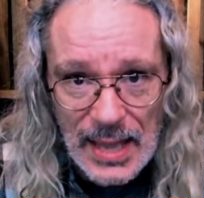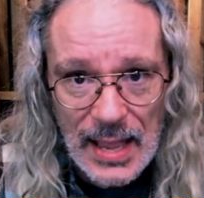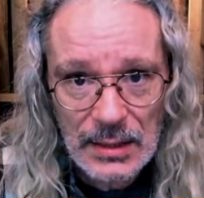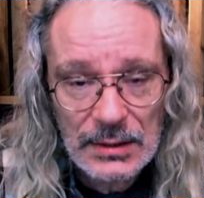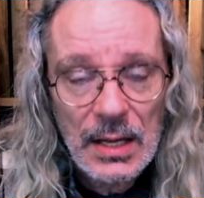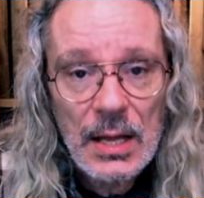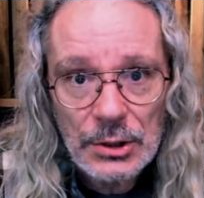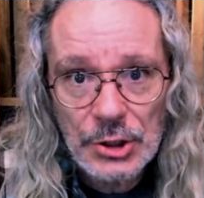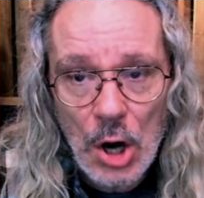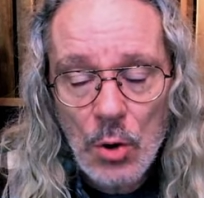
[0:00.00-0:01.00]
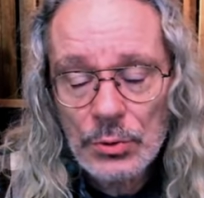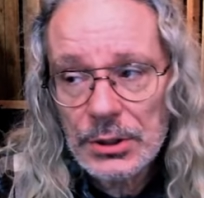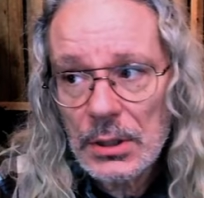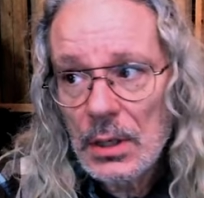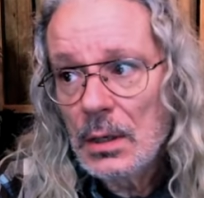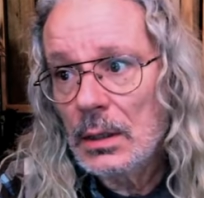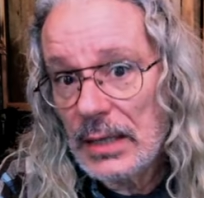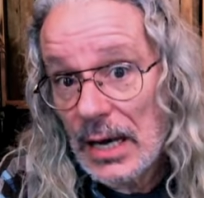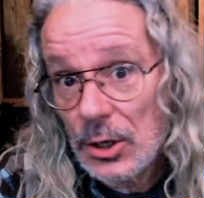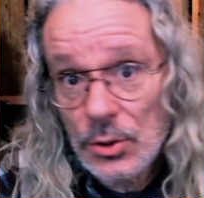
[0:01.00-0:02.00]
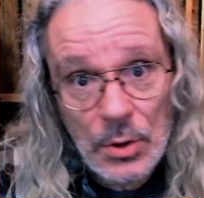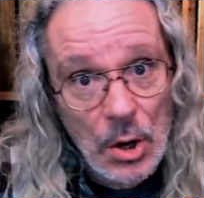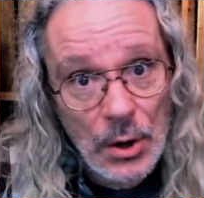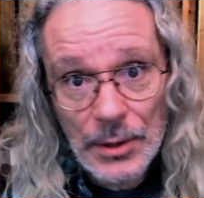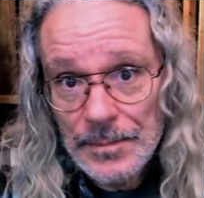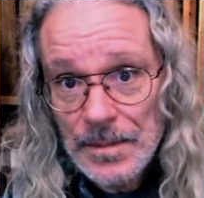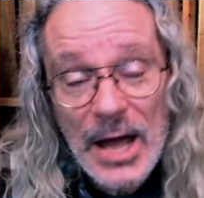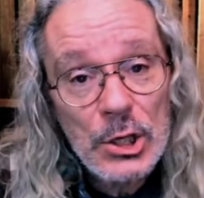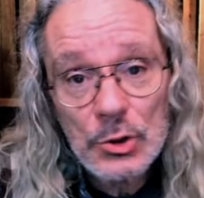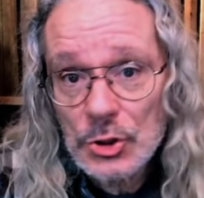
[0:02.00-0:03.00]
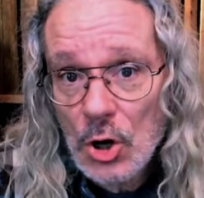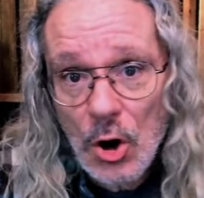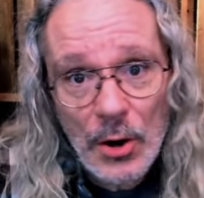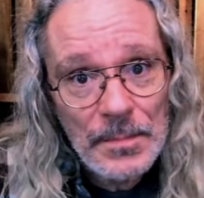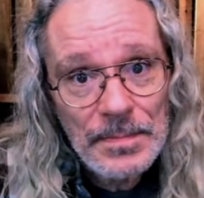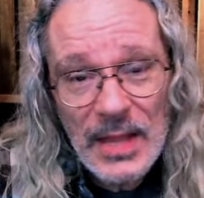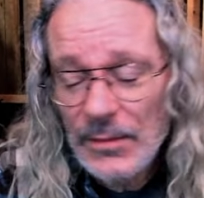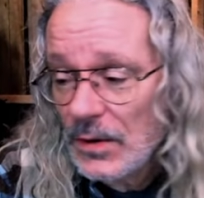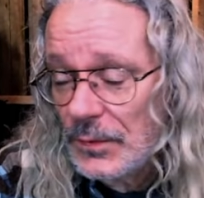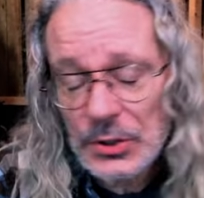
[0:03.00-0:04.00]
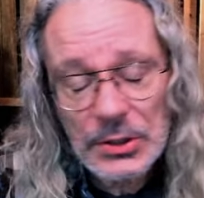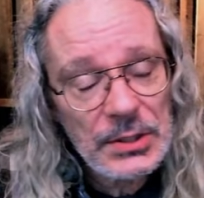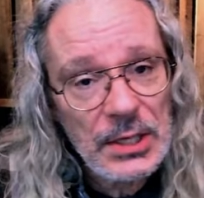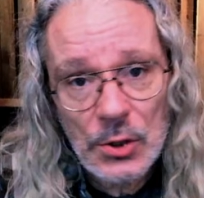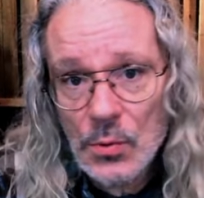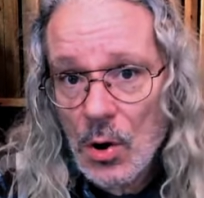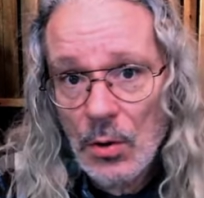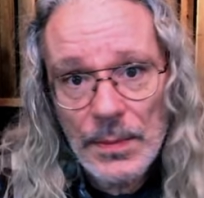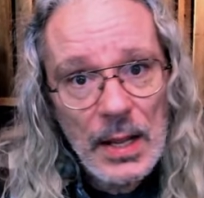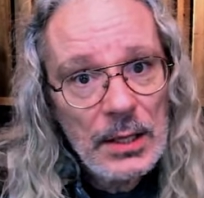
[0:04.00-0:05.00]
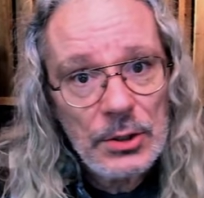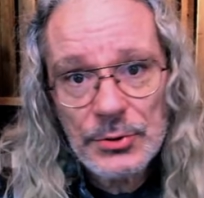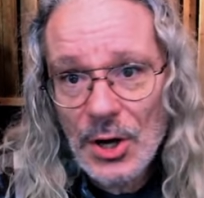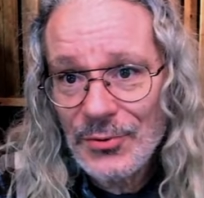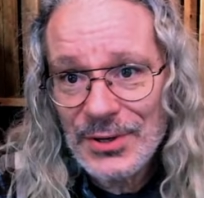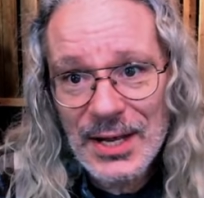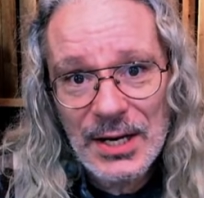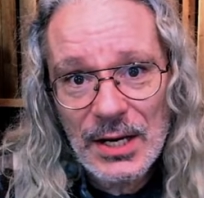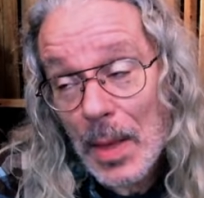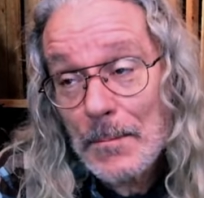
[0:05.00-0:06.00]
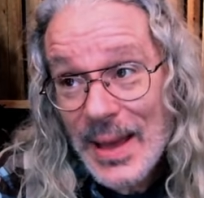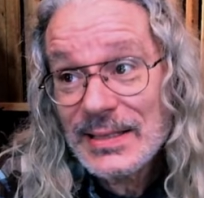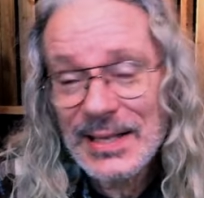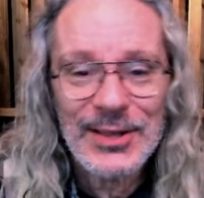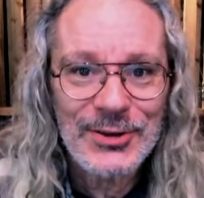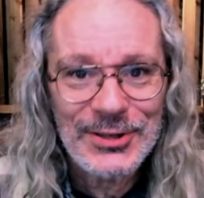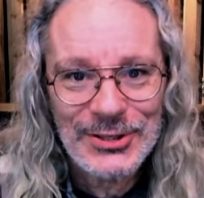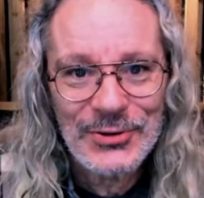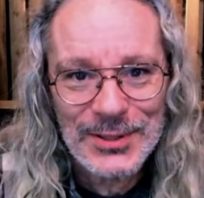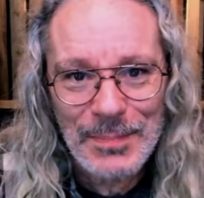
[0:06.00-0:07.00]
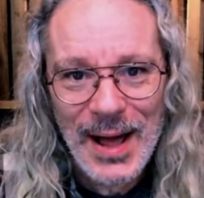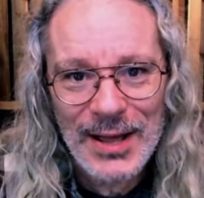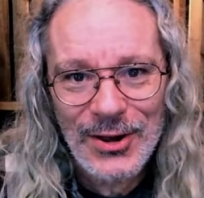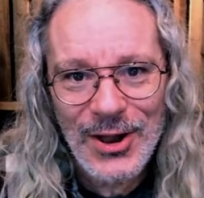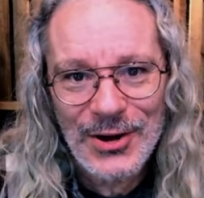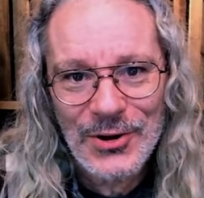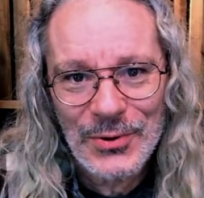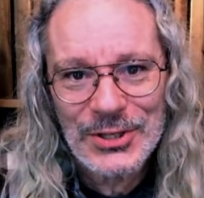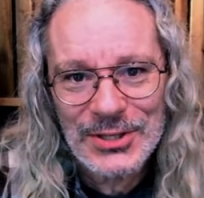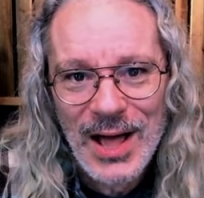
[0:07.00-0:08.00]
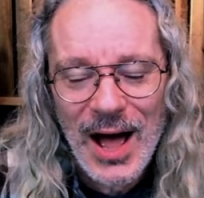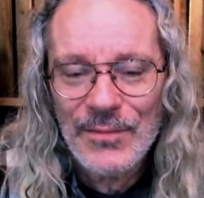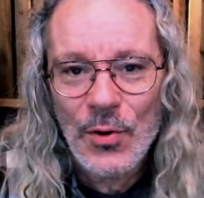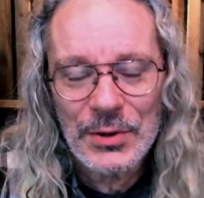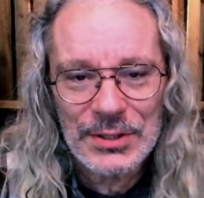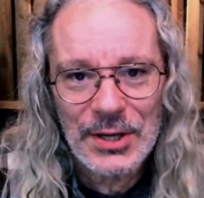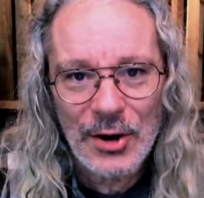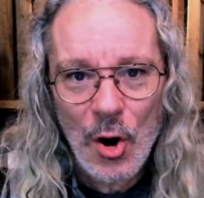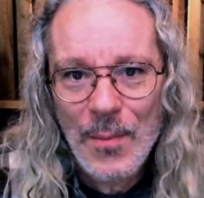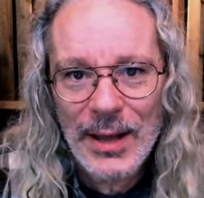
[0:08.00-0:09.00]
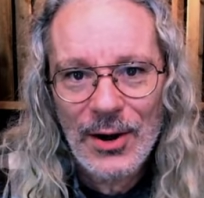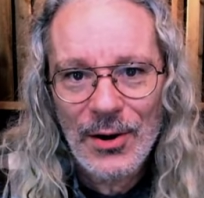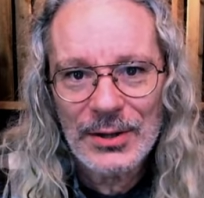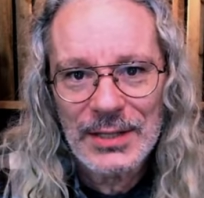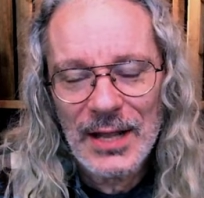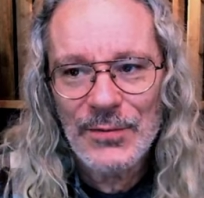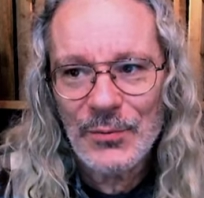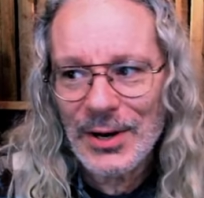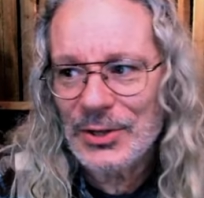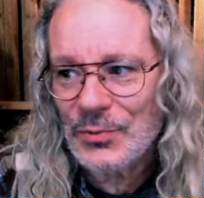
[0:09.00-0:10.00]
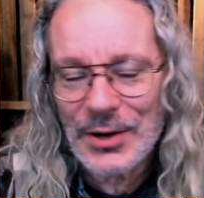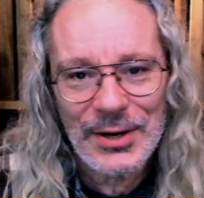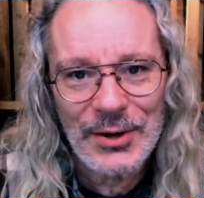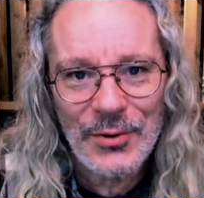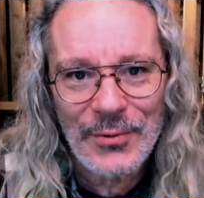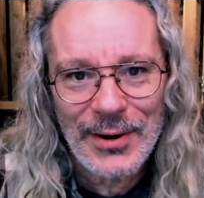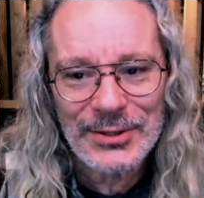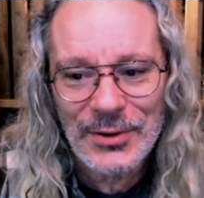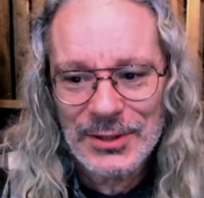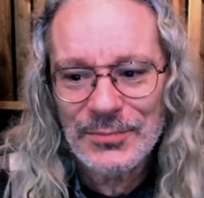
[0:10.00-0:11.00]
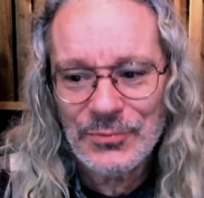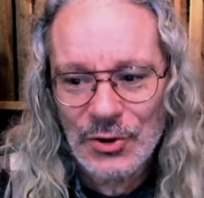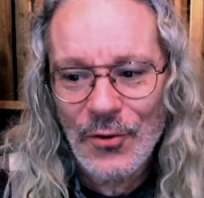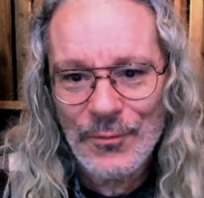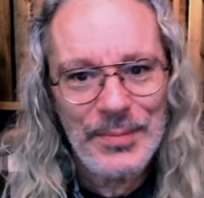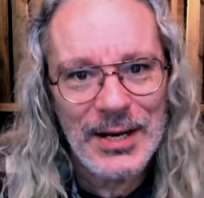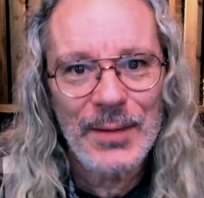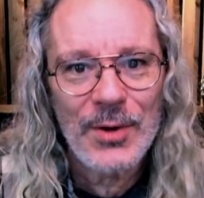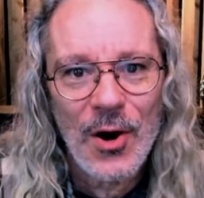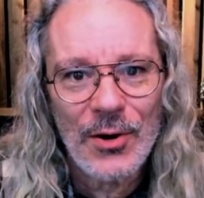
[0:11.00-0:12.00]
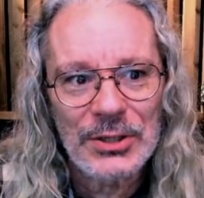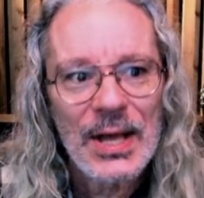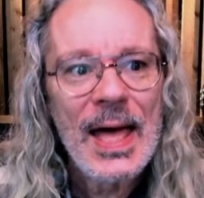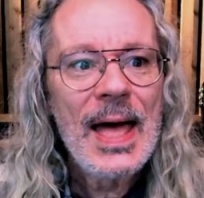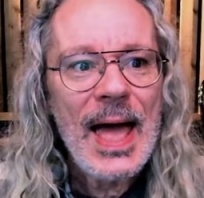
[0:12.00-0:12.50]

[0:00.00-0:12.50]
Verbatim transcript: things. Don't get a new car. Buy a used car, even if it's just a year old you don't need it. The best thing you could do is buy a clunker, which is I've always done. All my cars, even when I was working on Hit Records, I always drove beat up cars.